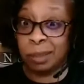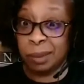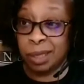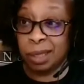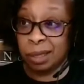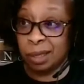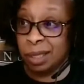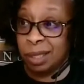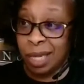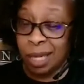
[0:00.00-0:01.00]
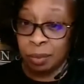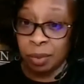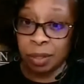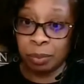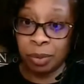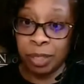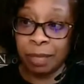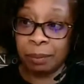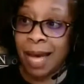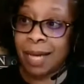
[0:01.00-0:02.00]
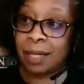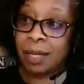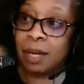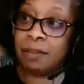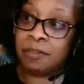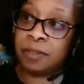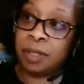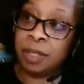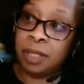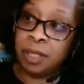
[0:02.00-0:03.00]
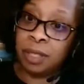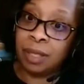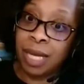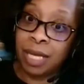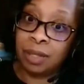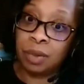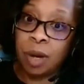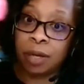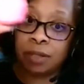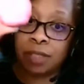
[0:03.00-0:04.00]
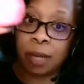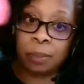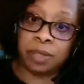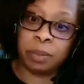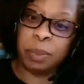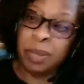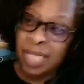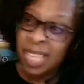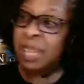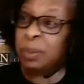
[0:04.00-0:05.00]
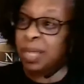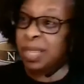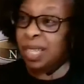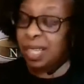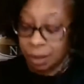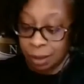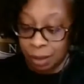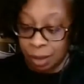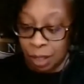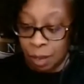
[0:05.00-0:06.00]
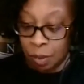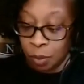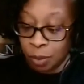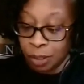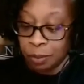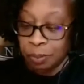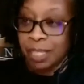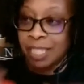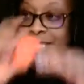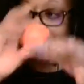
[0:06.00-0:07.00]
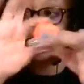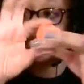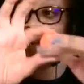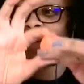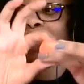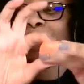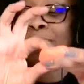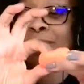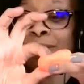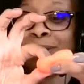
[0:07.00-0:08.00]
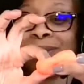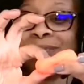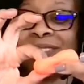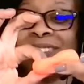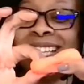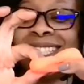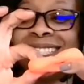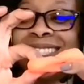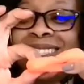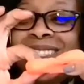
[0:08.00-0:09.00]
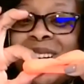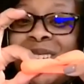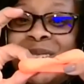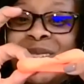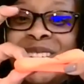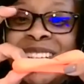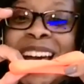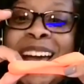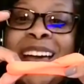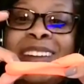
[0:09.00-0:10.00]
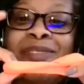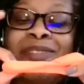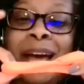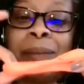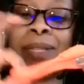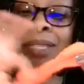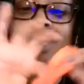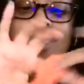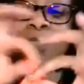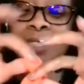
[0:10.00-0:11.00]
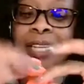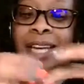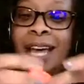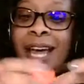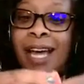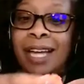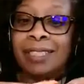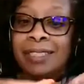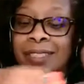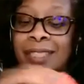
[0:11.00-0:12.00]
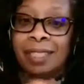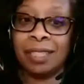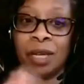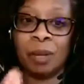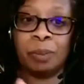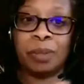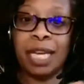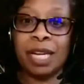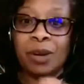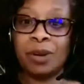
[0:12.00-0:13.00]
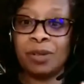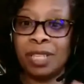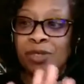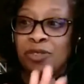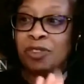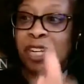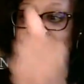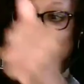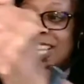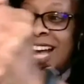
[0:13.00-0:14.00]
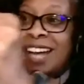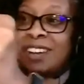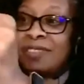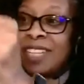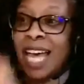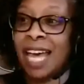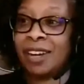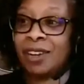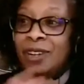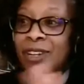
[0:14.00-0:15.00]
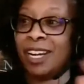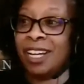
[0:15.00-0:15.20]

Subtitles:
with it, and that will bring it back enough like the water sample to play with it. But will it be as enjoyable and soft and fabulous as Play-Doh that's fresh out of the canister